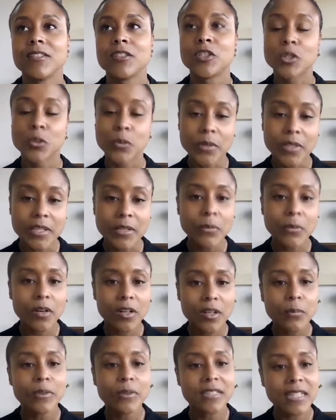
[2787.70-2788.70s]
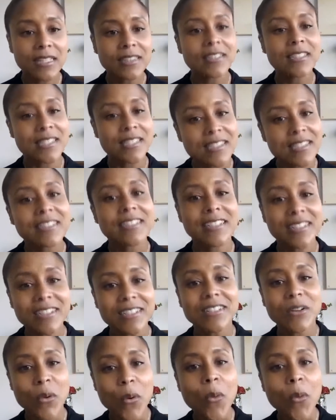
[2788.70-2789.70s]
Do we work relentlessly,
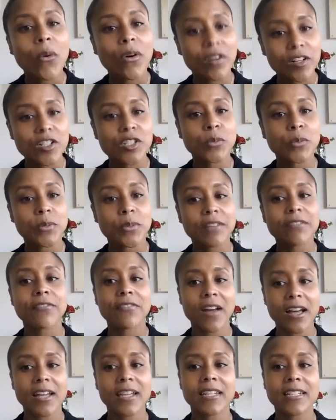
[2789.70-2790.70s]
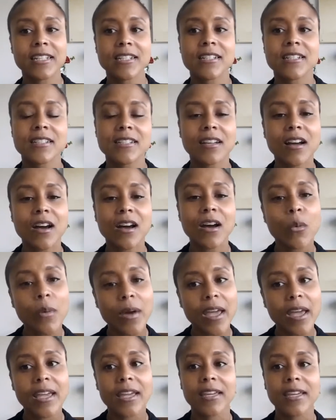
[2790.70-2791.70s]
or do we find a
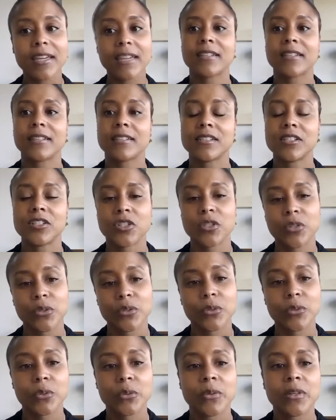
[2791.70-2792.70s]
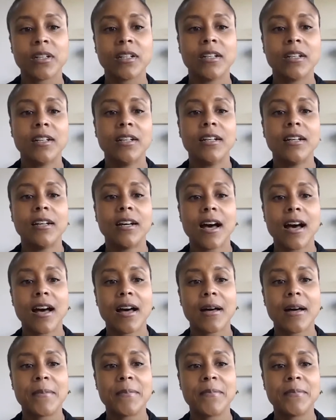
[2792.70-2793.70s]
way to
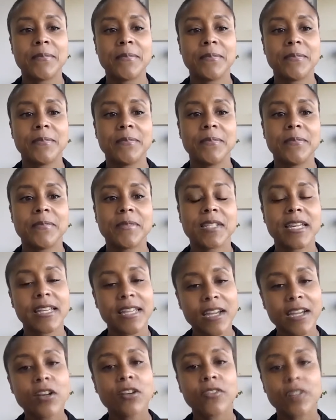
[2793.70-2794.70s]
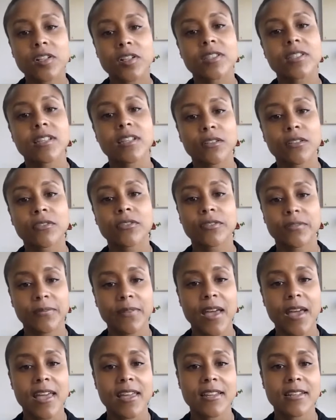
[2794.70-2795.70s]
take care of ourselves
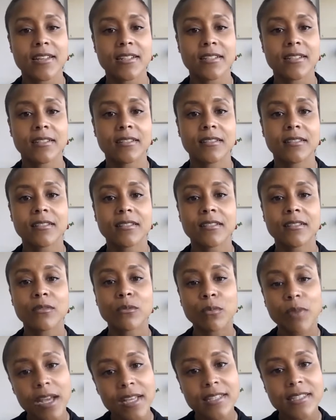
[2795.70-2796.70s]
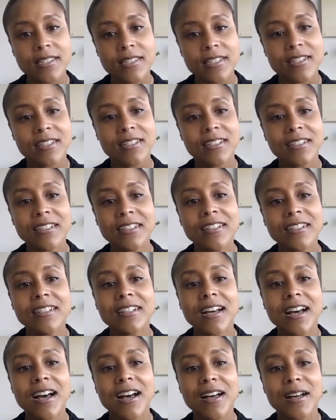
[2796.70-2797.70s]
and rest?
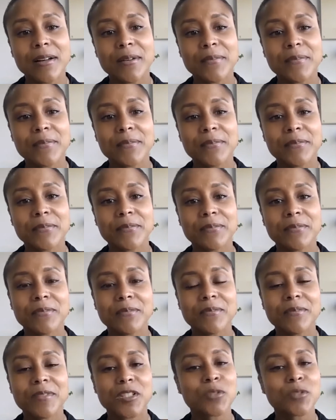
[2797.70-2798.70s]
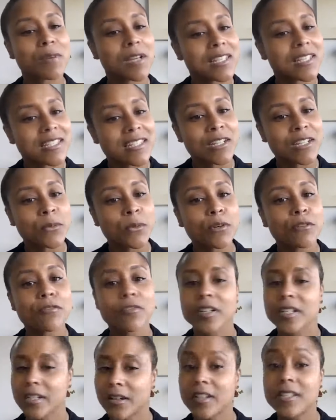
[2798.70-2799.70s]
Does rest equal
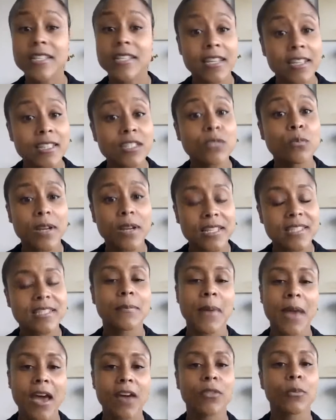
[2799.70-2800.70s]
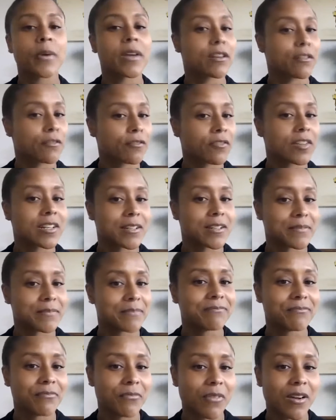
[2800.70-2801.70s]
freedom? Is rest a pathway to
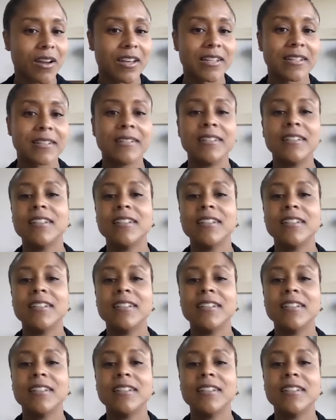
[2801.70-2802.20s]
freedom, right?